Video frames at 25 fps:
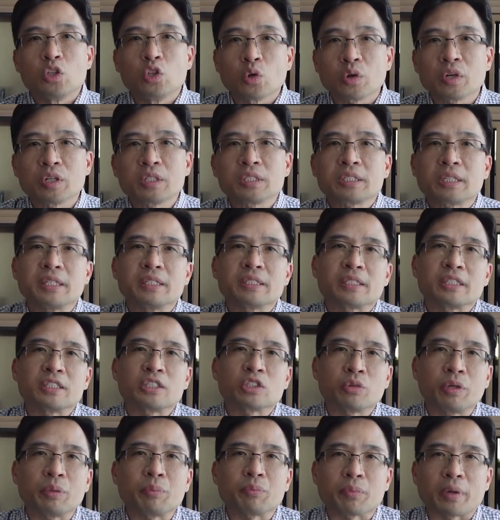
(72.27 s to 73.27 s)
Doris is a
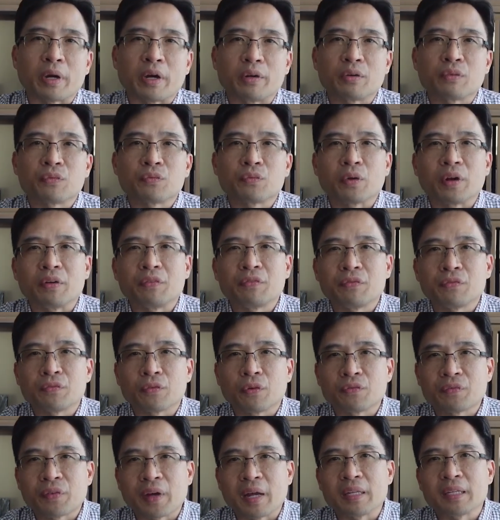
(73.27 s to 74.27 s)
scriptwriter
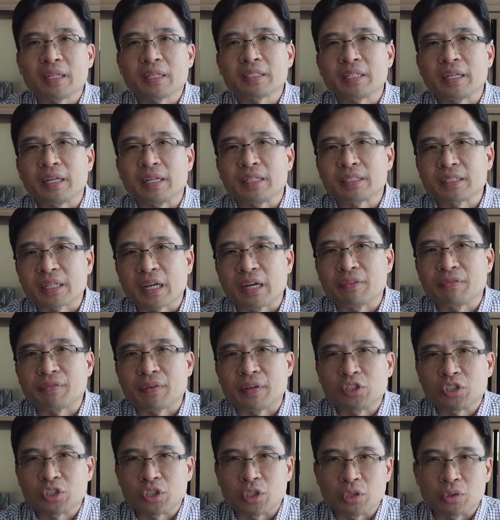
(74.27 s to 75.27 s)
for fantasy and
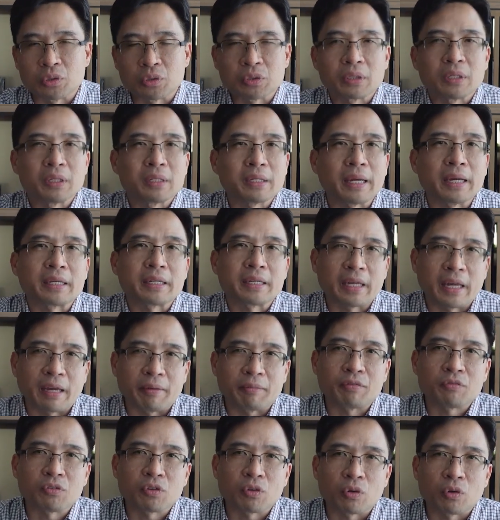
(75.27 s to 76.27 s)
sci-fi shows, like
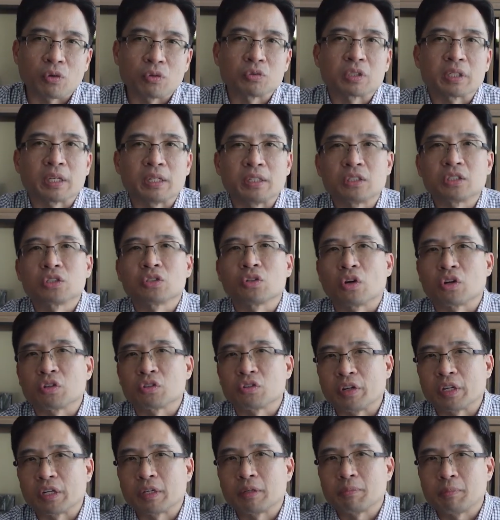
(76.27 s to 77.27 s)
Game of Thrones and Star
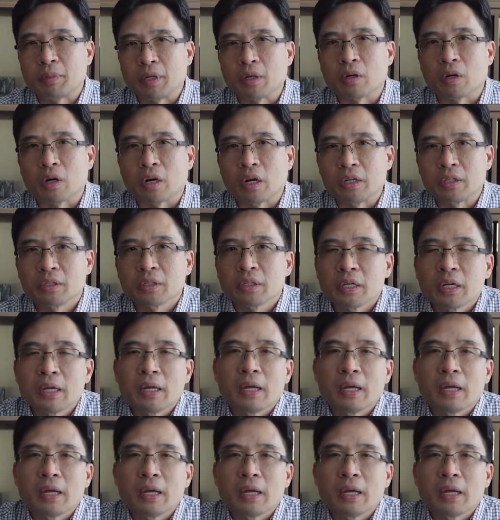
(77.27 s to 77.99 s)
Trek Picard.